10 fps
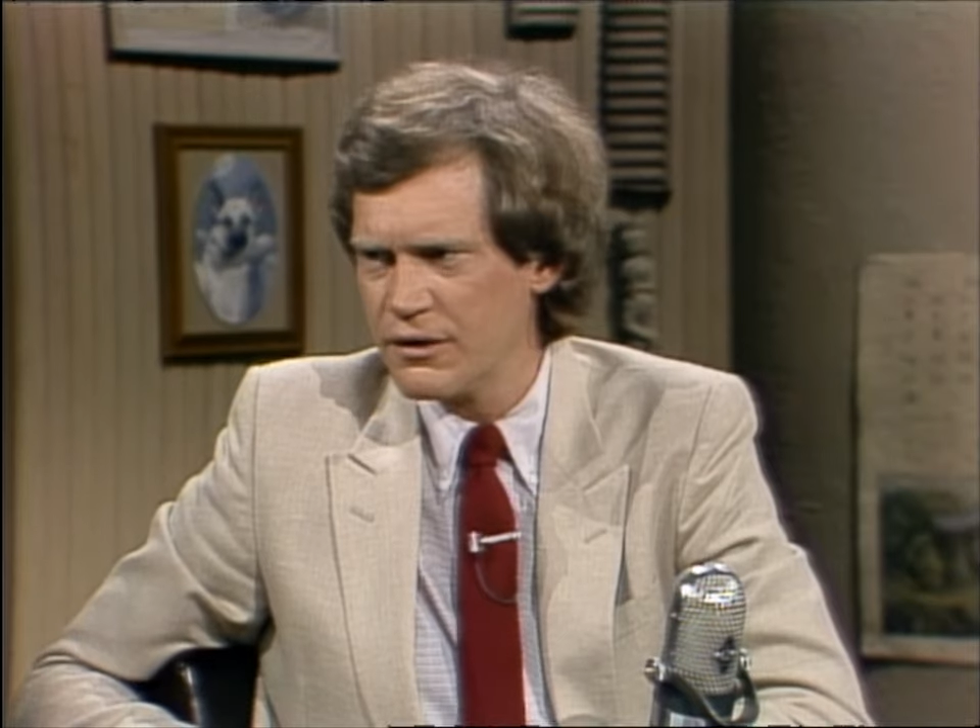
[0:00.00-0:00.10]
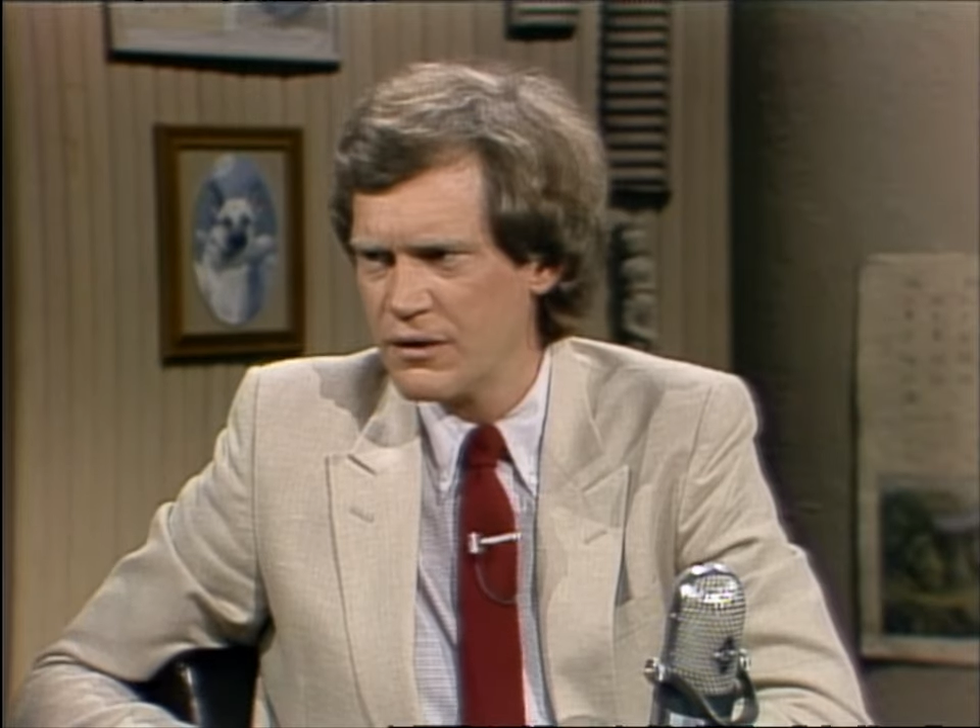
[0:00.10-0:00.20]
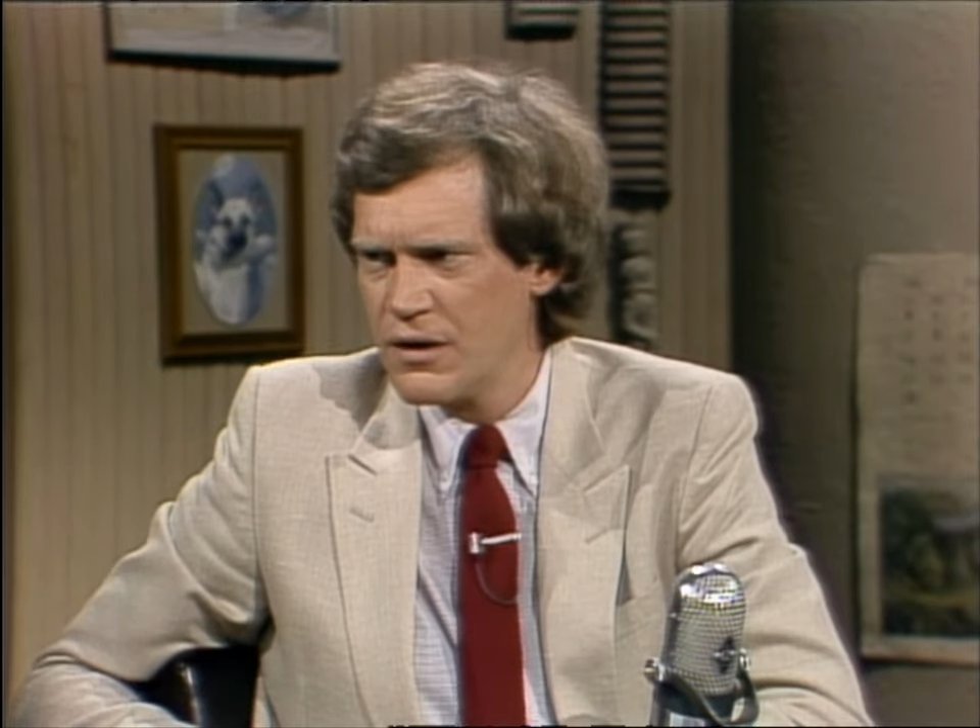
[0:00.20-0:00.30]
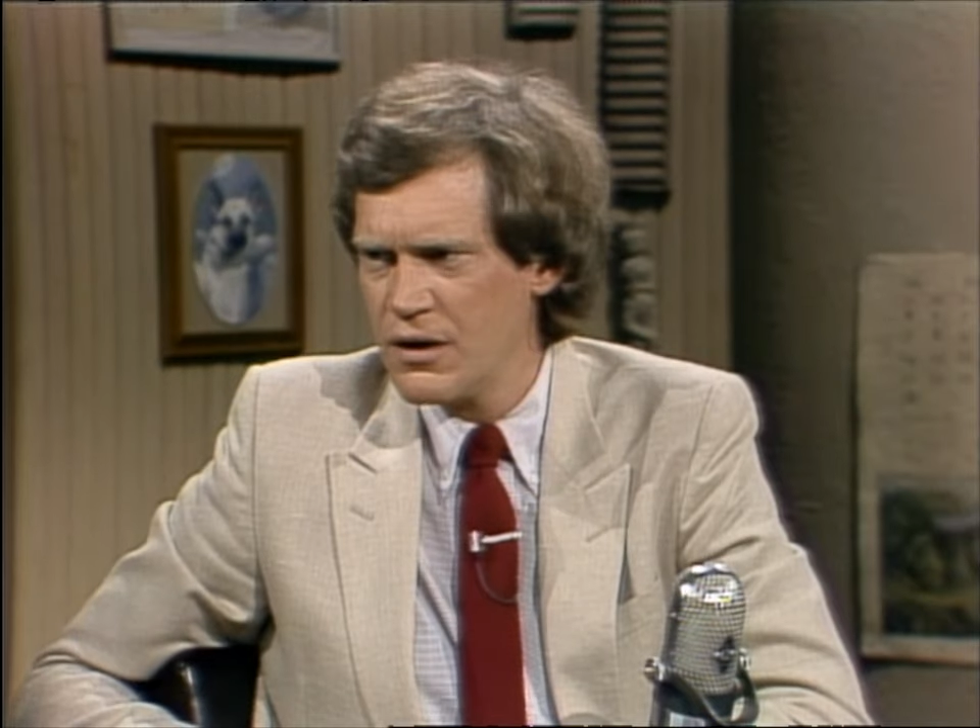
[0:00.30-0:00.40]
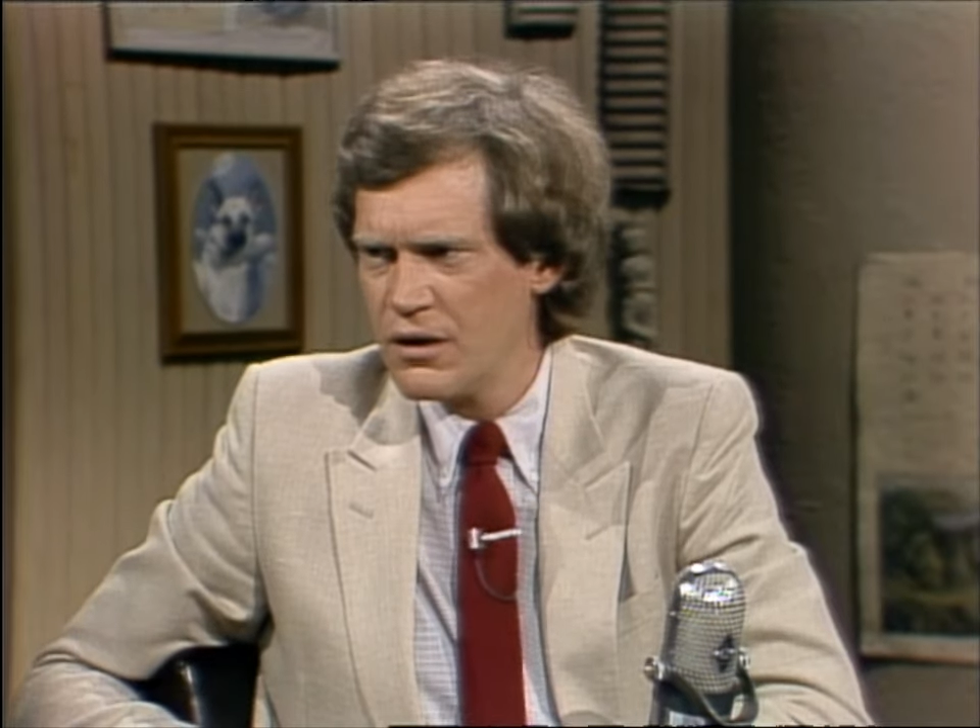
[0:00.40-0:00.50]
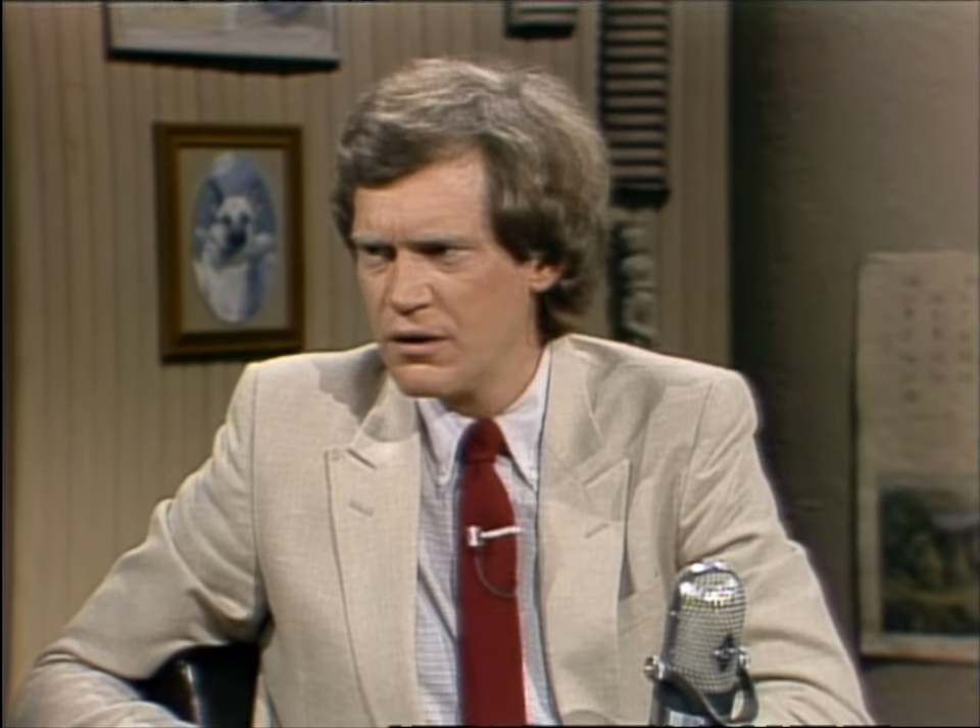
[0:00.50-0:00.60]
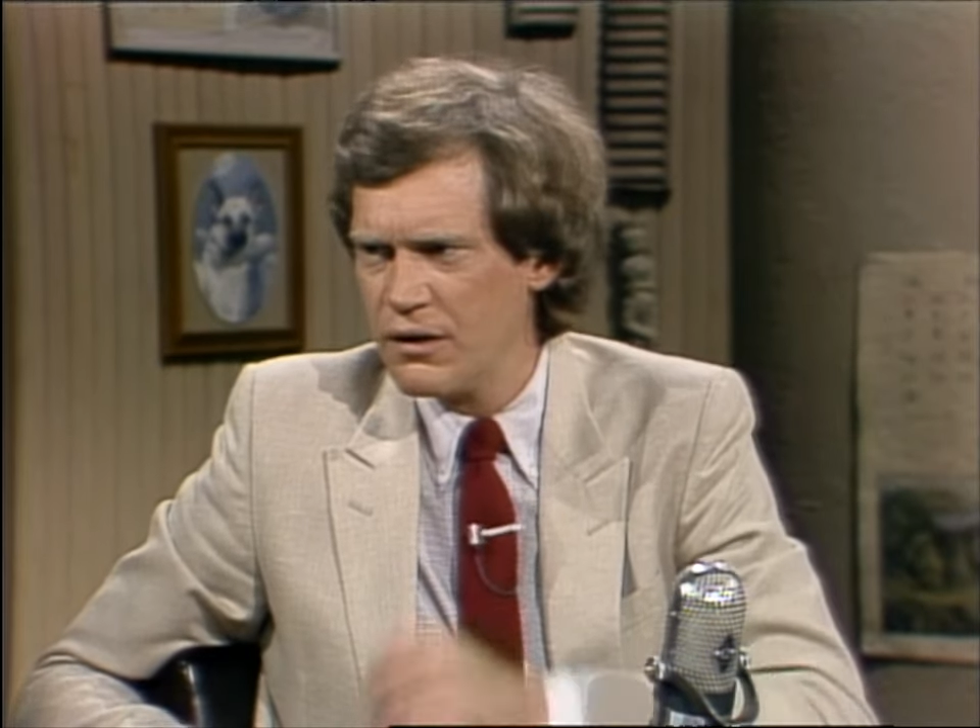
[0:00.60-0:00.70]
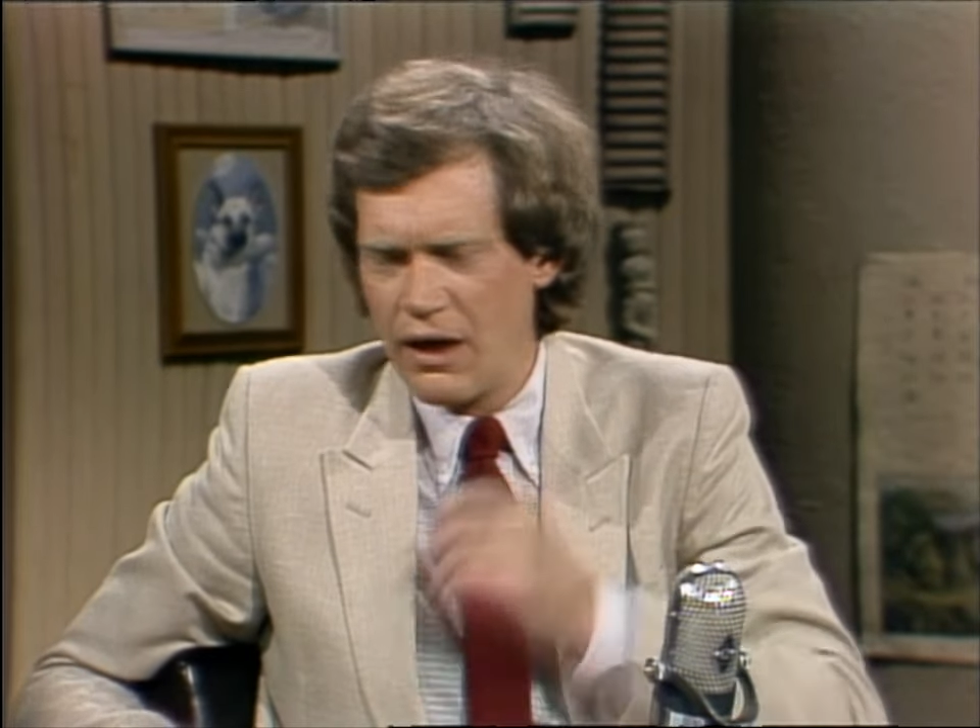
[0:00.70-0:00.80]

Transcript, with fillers: It's not too bad.